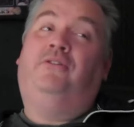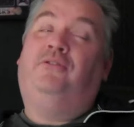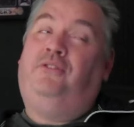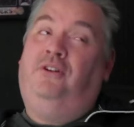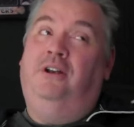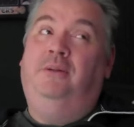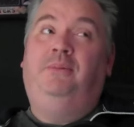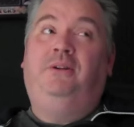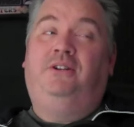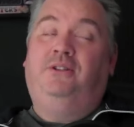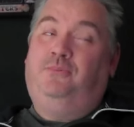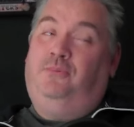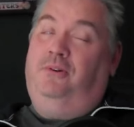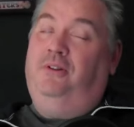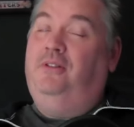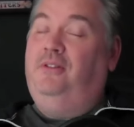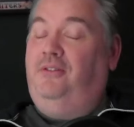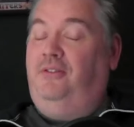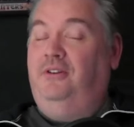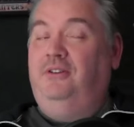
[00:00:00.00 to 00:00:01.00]
it's funny because one
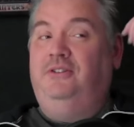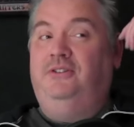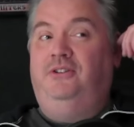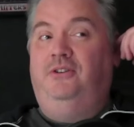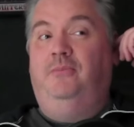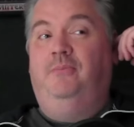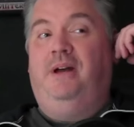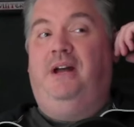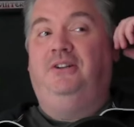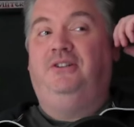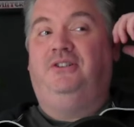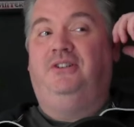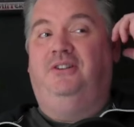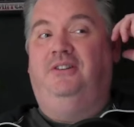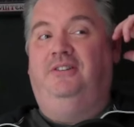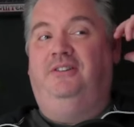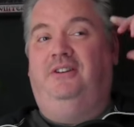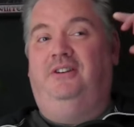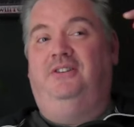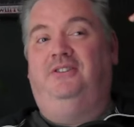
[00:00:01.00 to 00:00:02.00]
of the things you
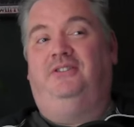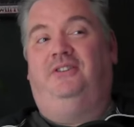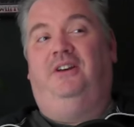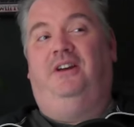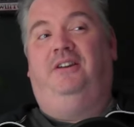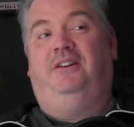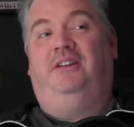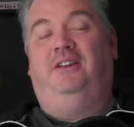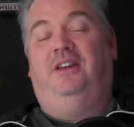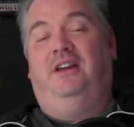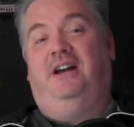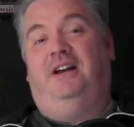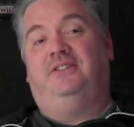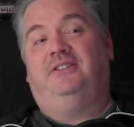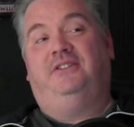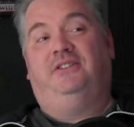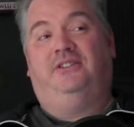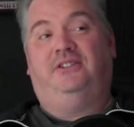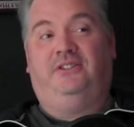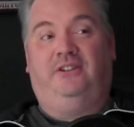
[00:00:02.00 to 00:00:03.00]
mentioned is that he
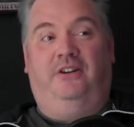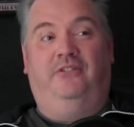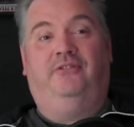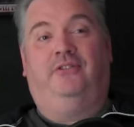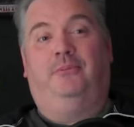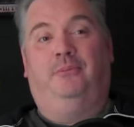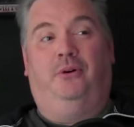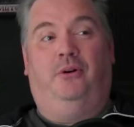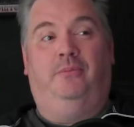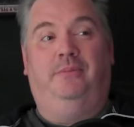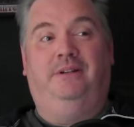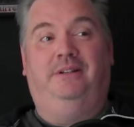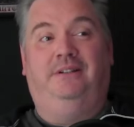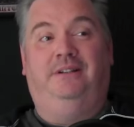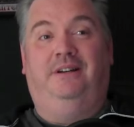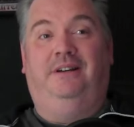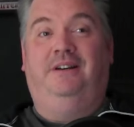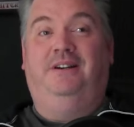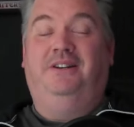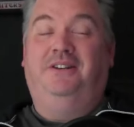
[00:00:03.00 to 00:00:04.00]
has his Cypher moment
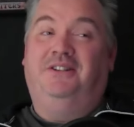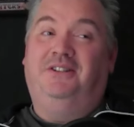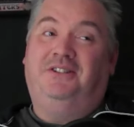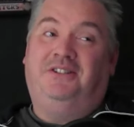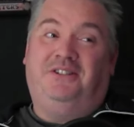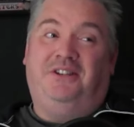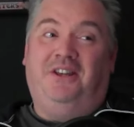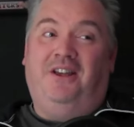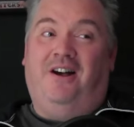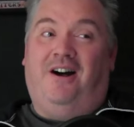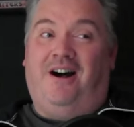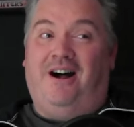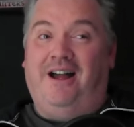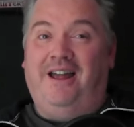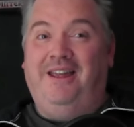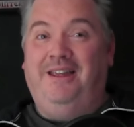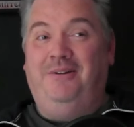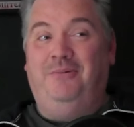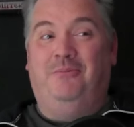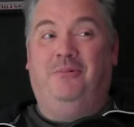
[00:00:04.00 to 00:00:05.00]
see
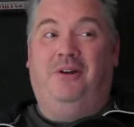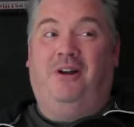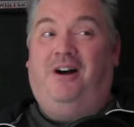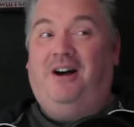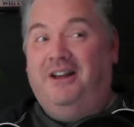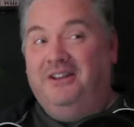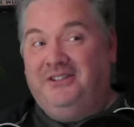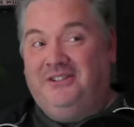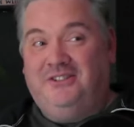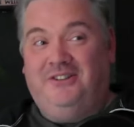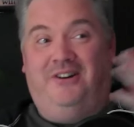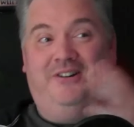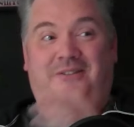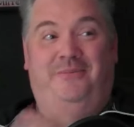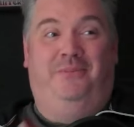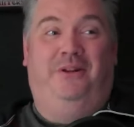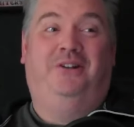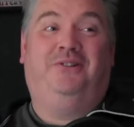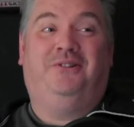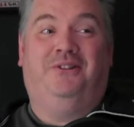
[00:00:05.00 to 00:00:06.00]
i when i saw the
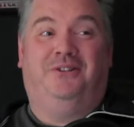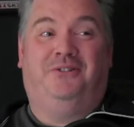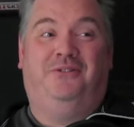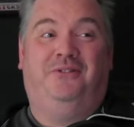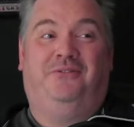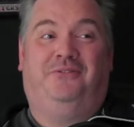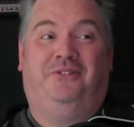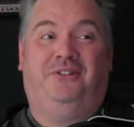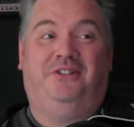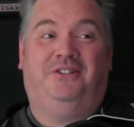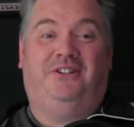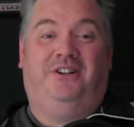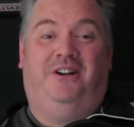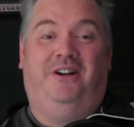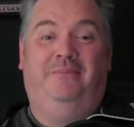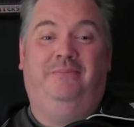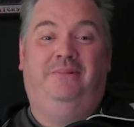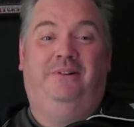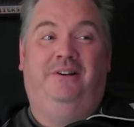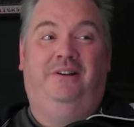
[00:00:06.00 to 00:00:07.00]
matrix for the first
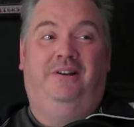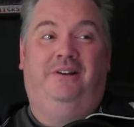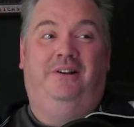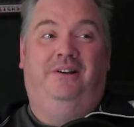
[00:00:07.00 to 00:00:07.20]
time